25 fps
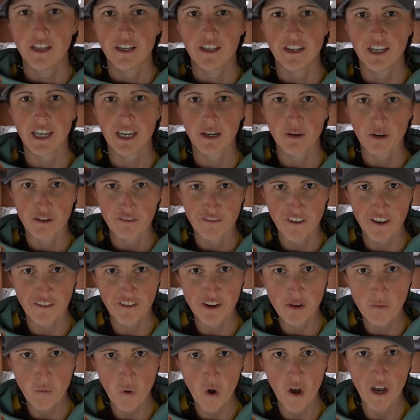Now, a
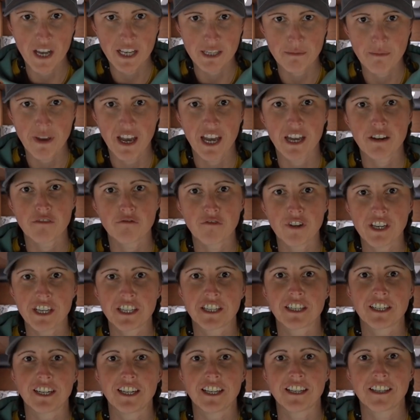very wise man
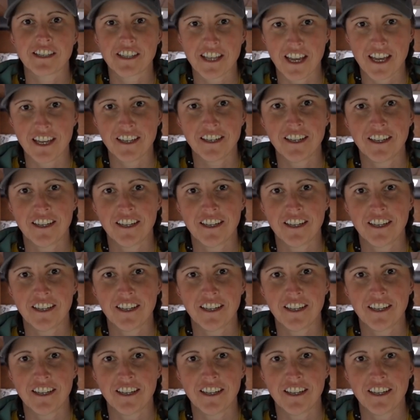recently said,